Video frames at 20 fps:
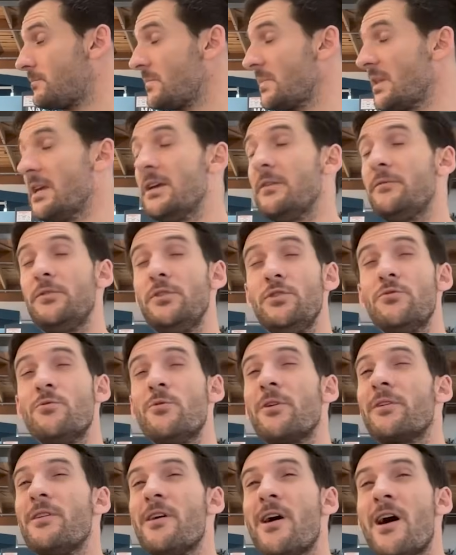If you
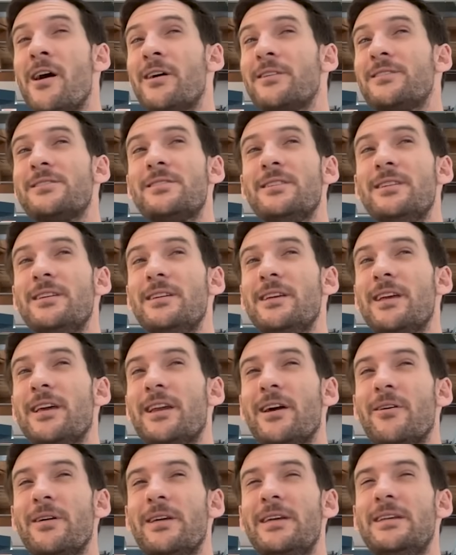are not,
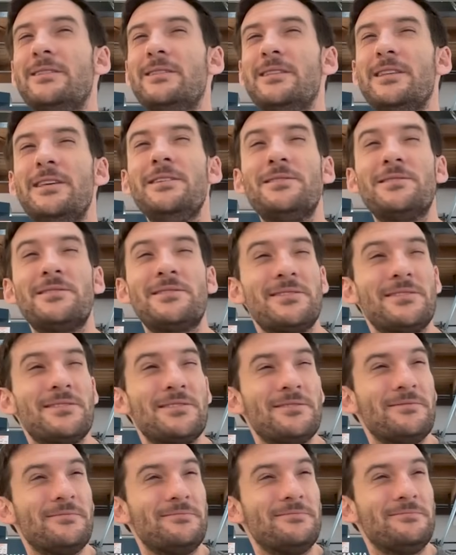at least
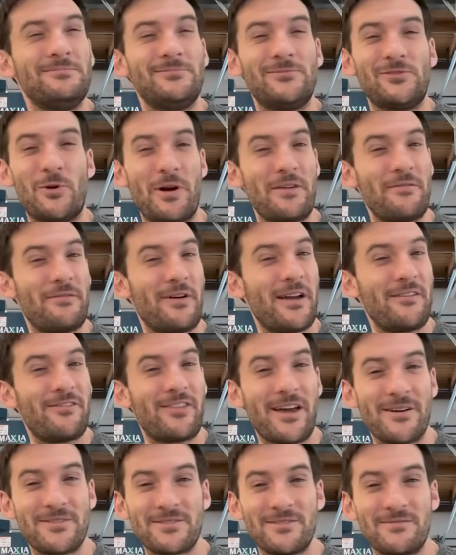
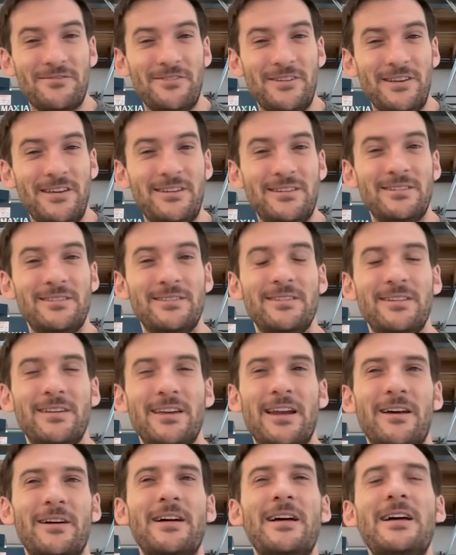25,000 feet,
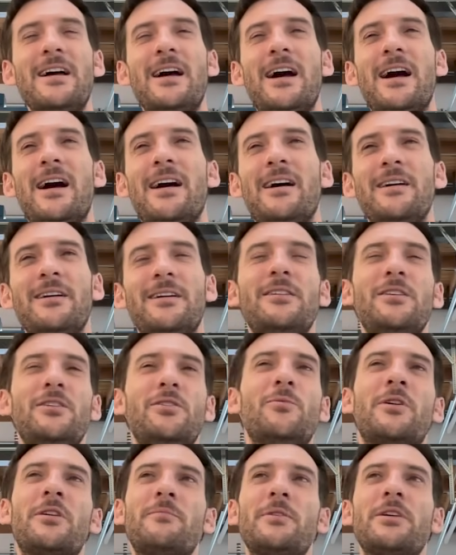
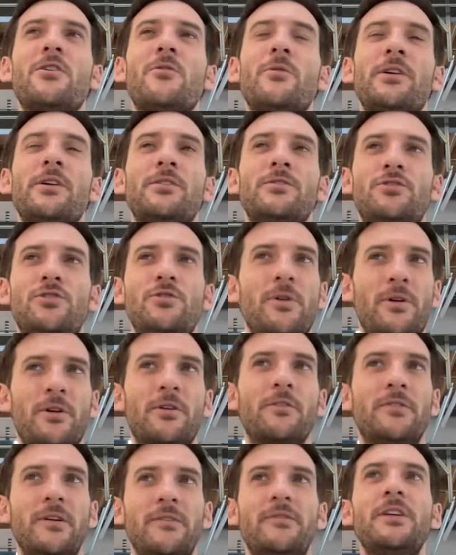you want to be going
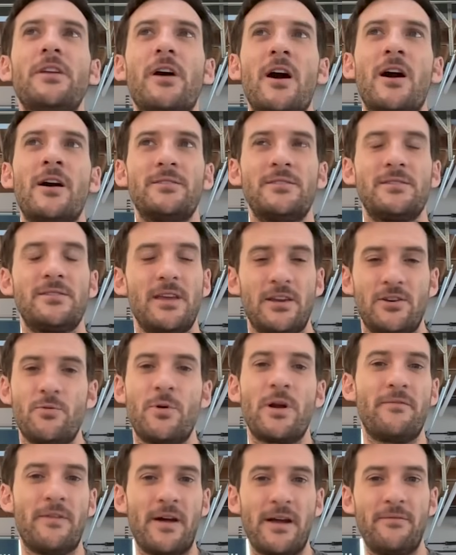250 knots and
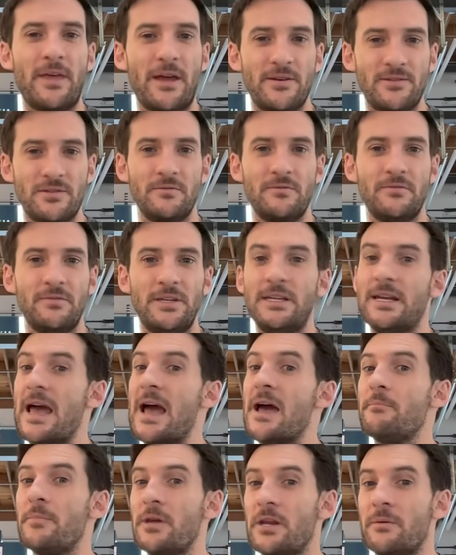25,000 feet
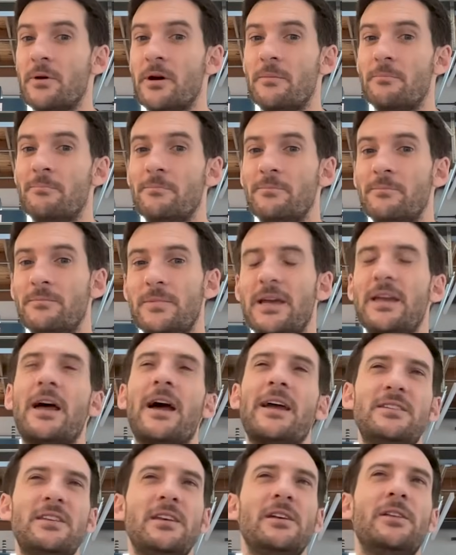at minimum. And
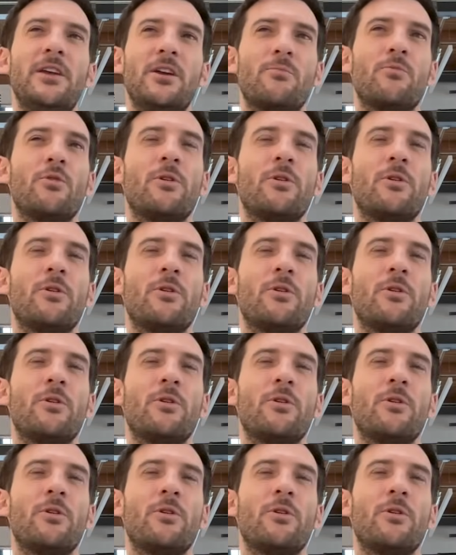ideally, you're more